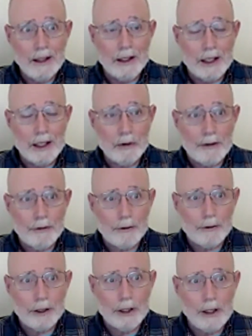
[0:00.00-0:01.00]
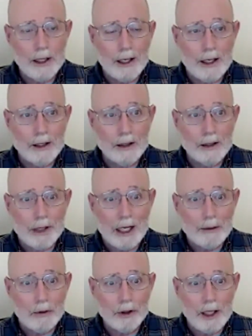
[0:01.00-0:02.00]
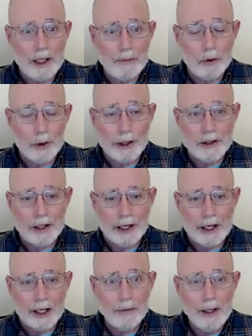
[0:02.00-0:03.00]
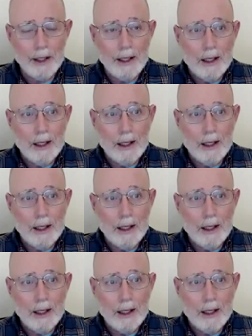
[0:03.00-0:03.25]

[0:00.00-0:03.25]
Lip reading: and I'm left clicking on the Bible Gateway tab.